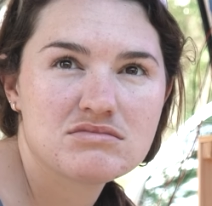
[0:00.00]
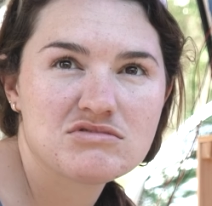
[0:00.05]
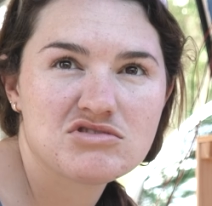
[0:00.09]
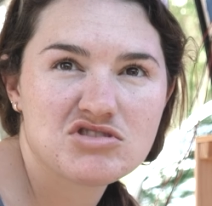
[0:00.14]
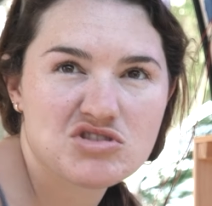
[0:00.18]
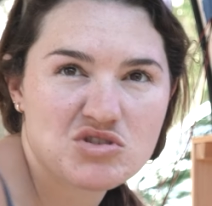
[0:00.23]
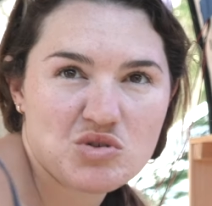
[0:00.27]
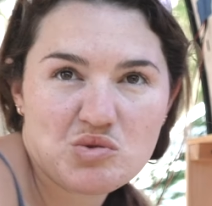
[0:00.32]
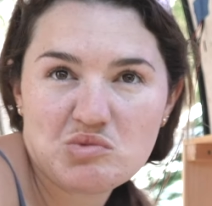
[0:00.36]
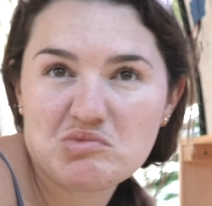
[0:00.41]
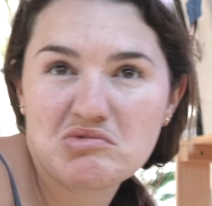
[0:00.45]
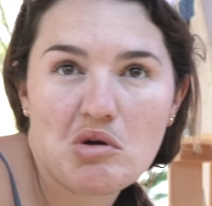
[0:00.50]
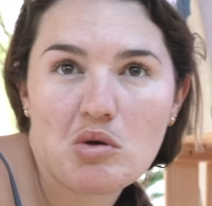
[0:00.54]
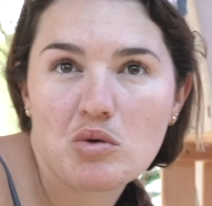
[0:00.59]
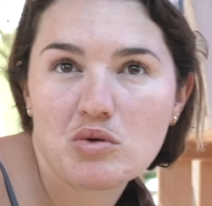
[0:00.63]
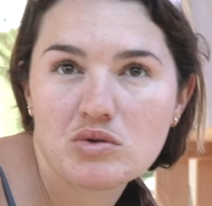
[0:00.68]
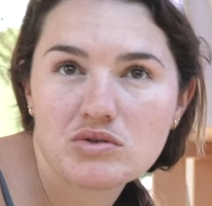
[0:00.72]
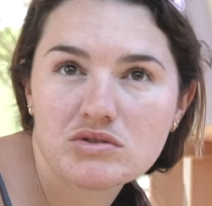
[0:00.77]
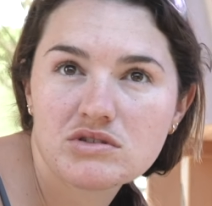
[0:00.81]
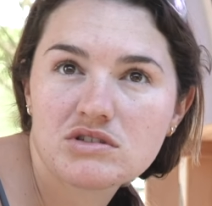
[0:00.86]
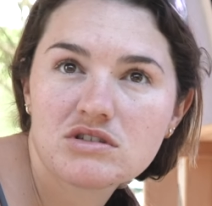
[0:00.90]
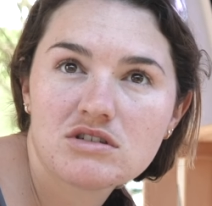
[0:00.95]
Just the
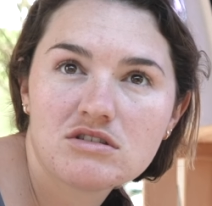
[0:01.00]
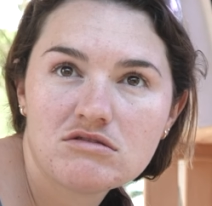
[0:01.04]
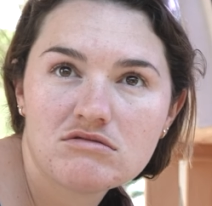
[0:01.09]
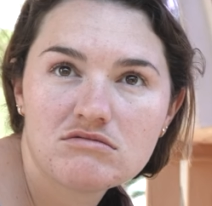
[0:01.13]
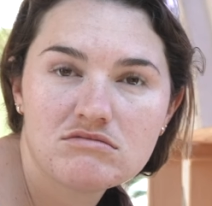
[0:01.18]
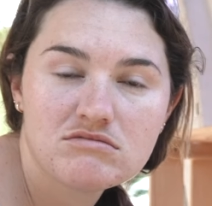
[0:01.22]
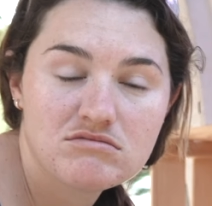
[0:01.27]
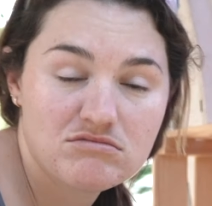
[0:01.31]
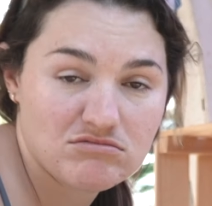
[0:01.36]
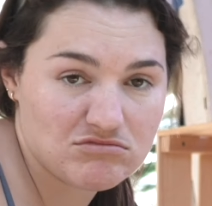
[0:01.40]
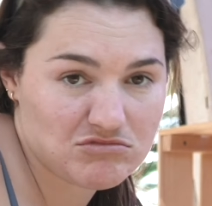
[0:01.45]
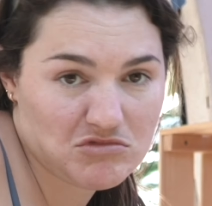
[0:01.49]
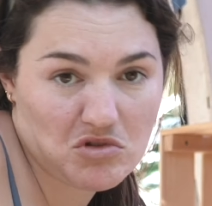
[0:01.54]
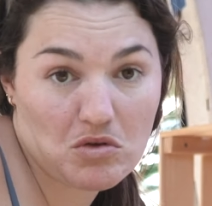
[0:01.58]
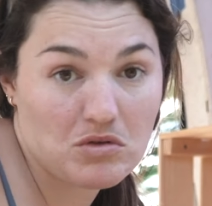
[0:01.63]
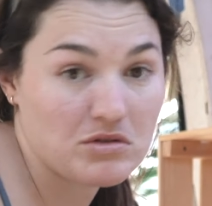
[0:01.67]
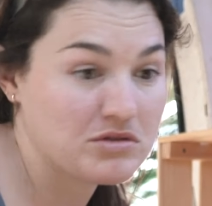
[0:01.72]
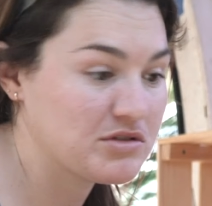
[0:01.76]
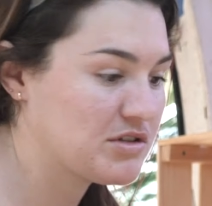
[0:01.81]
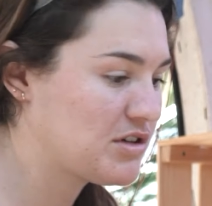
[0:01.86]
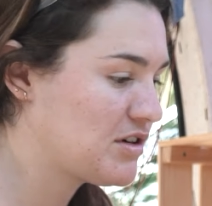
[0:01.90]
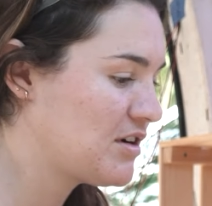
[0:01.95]
holder?
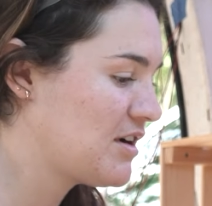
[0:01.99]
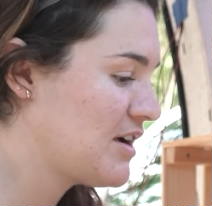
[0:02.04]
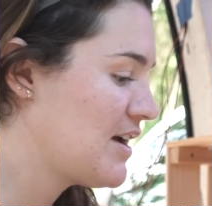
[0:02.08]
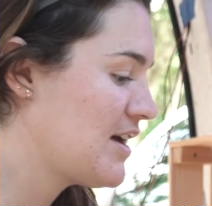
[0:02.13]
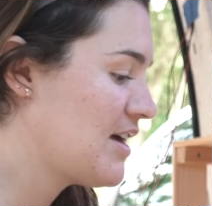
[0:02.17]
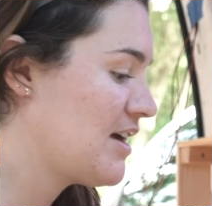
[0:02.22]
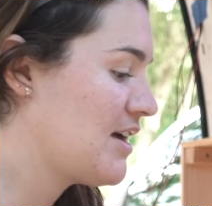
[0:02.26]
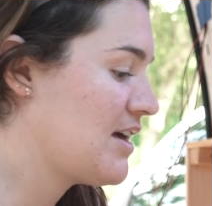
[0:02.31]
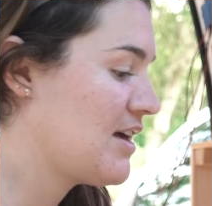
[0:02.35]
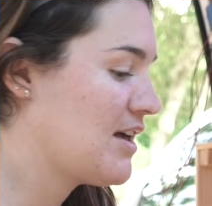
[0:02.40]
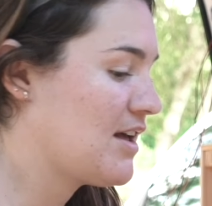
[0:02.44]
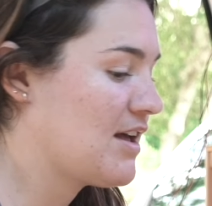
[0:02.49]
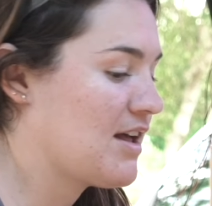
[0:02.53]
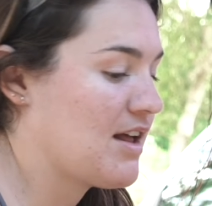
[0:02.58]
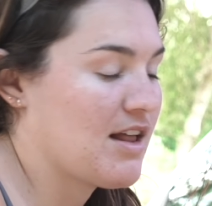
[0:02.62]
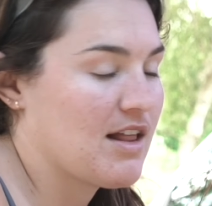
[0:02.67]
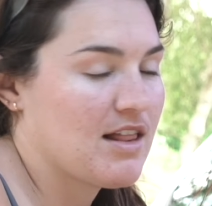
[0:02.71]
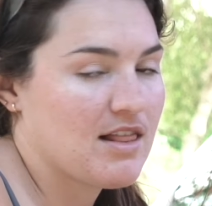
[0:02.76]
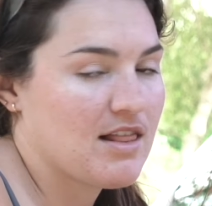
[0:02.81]
Holder? Anchor.